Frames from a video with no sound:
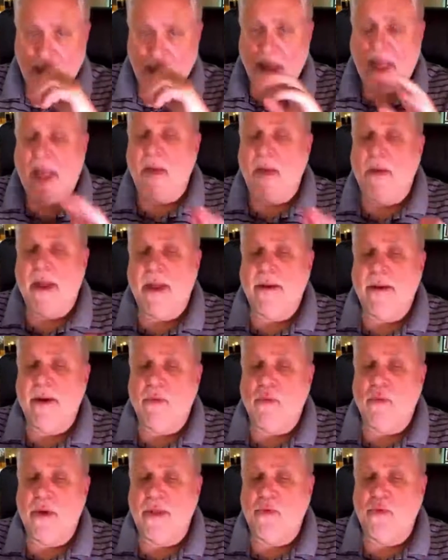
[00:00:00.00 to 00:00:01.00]

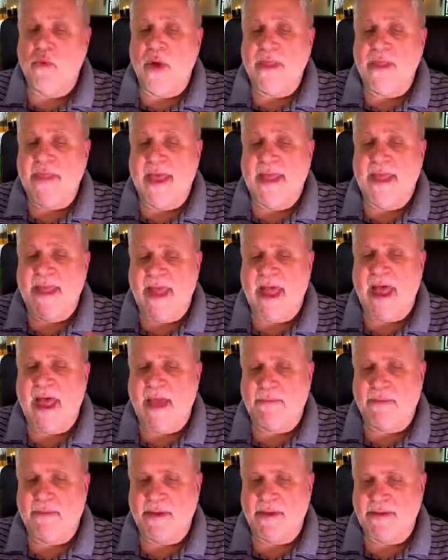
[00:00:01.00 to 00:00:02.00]
and when that
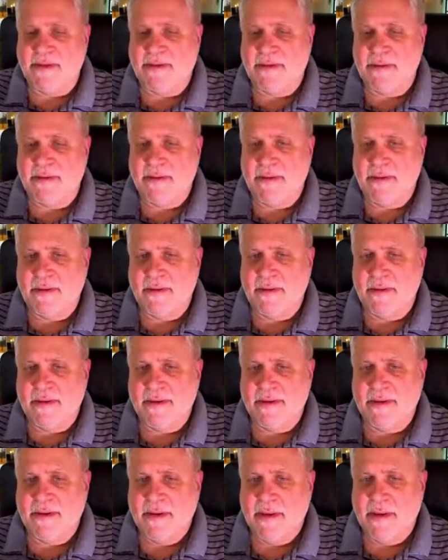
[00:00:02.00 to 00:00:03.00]
happens,
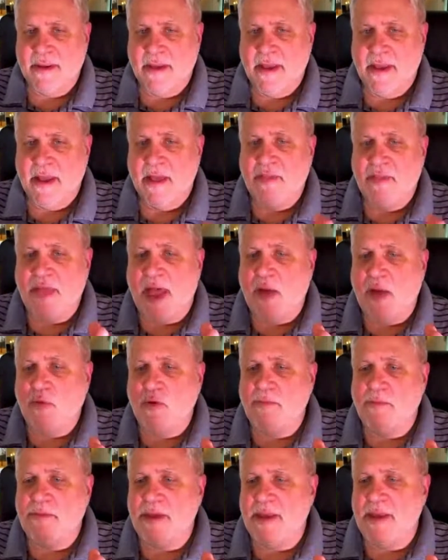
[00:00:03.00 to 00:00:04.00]
that
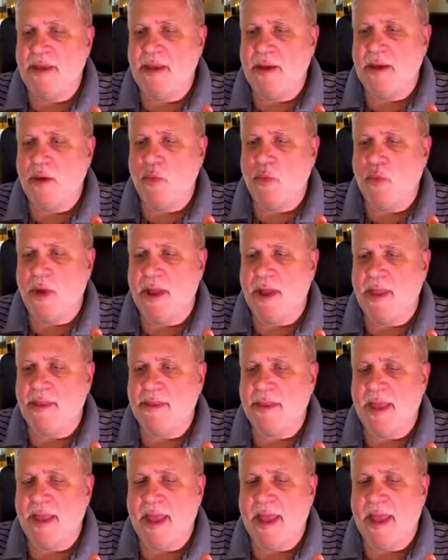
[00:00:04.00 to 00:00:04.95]
will be when